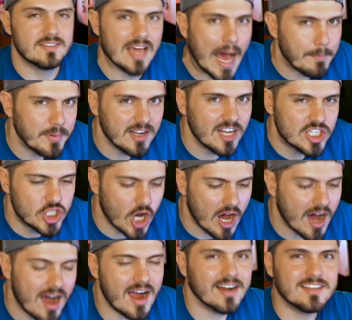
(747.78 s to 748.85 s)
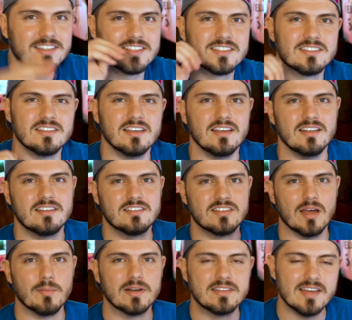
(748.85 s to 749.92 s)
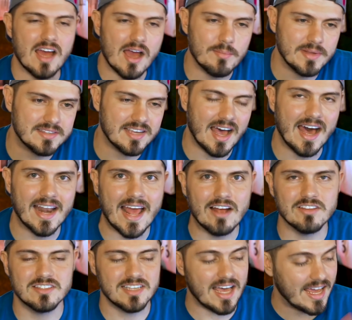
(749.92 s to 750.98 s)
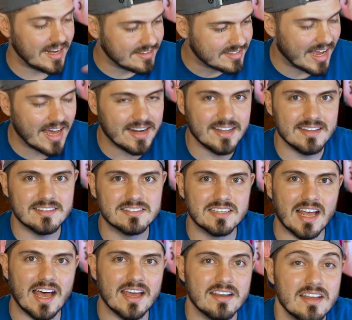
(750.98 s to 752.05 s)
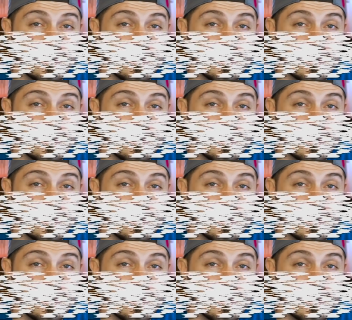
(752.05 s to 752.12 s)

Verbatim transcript: top of the charts! It's summertime. It's hot outside. It's hot inside.